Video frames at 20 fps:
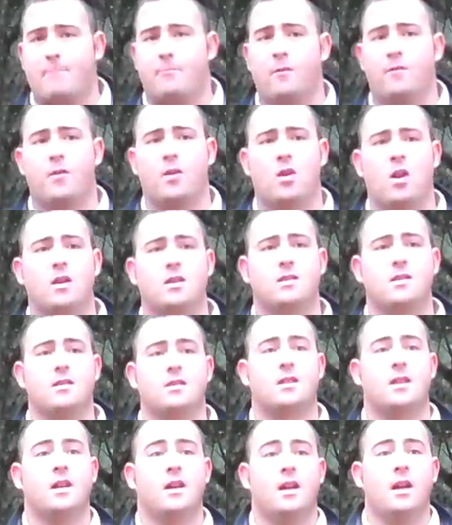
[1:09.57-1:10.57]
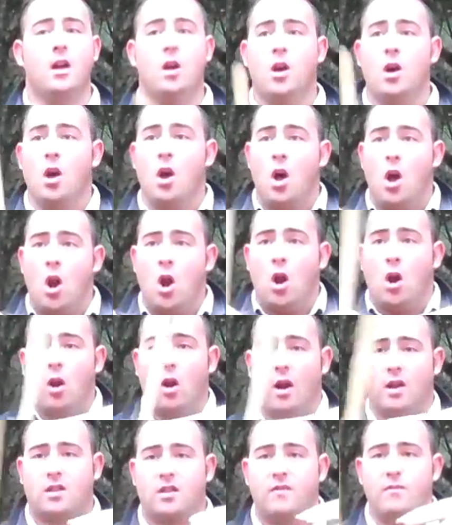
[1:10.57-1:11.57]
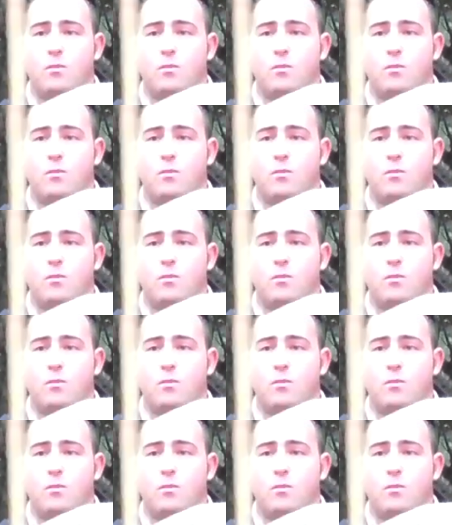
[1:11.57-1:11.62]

up of the continents, lots